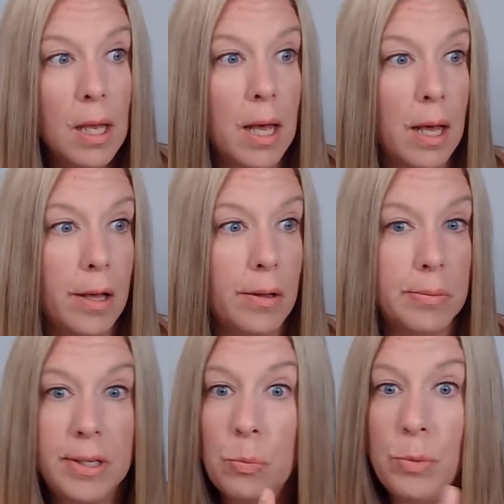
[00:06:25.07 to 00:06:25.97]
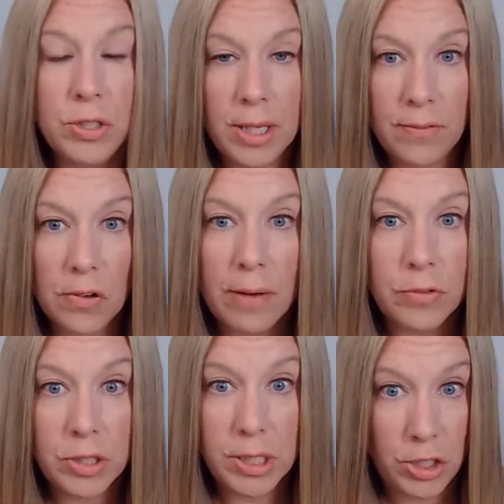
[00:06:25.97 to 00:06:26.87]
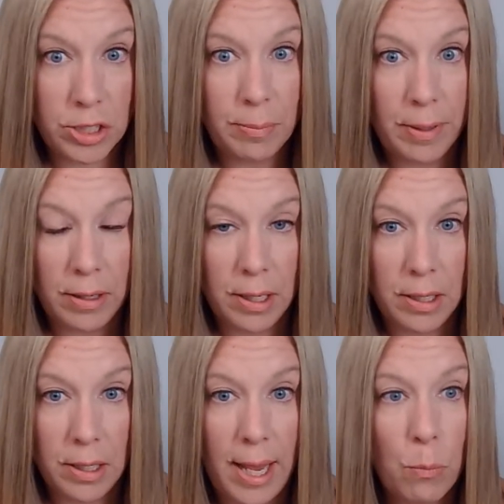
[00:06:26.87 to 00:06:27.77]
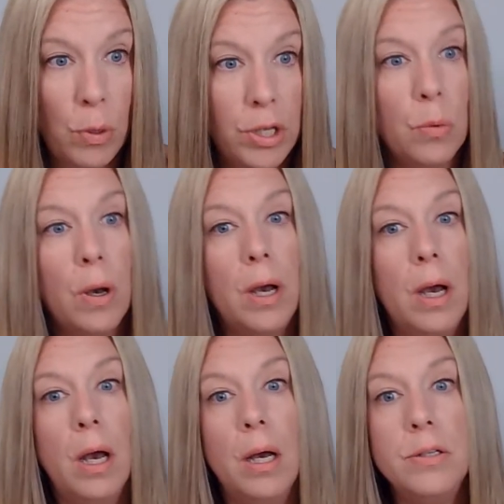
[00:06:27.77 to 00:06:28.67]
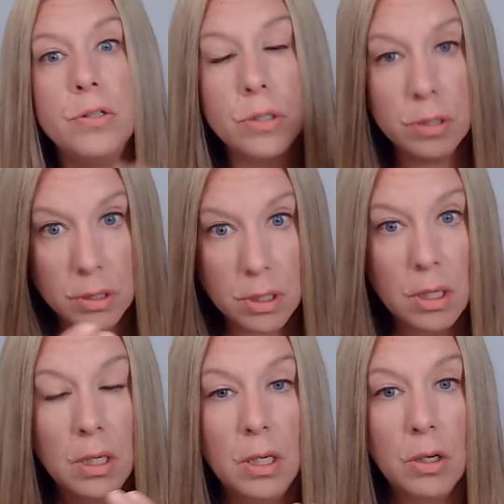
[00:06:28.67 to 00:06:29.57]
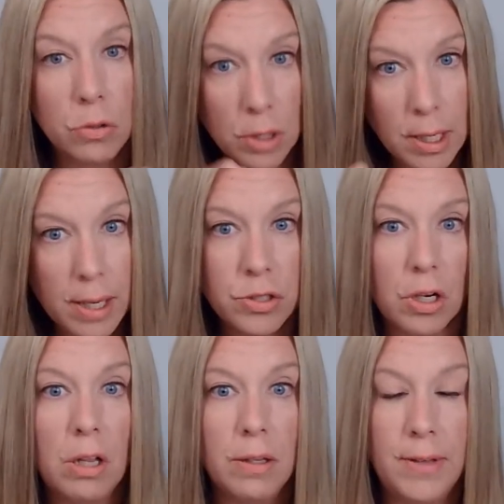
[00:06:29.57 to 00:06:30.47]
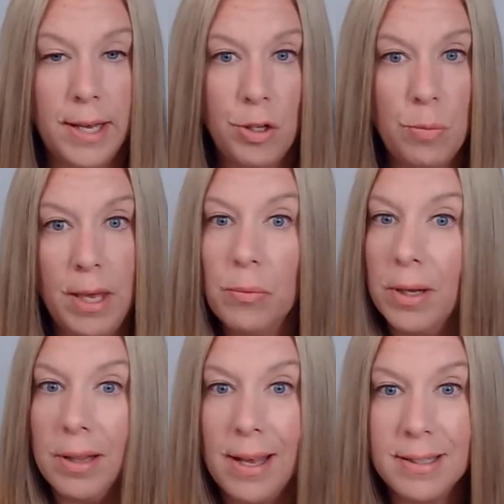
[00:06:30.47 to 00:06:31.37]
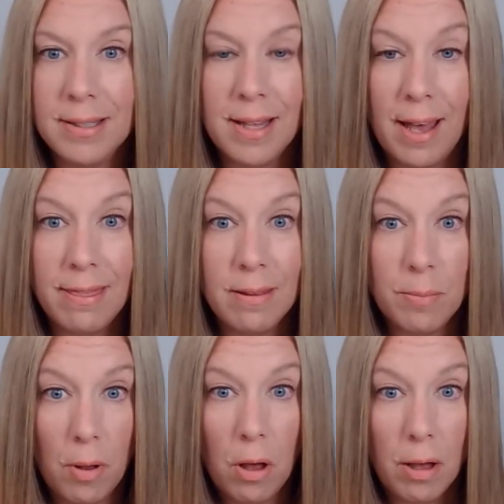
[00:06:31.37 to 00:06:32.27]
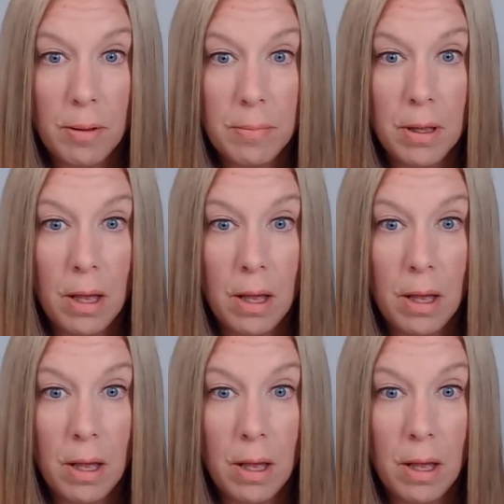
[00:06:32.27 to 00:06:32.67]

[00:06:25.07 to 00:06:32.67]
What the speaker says: Can we just have a conversation about it? And when you under or look under all of that, you may realize that the mom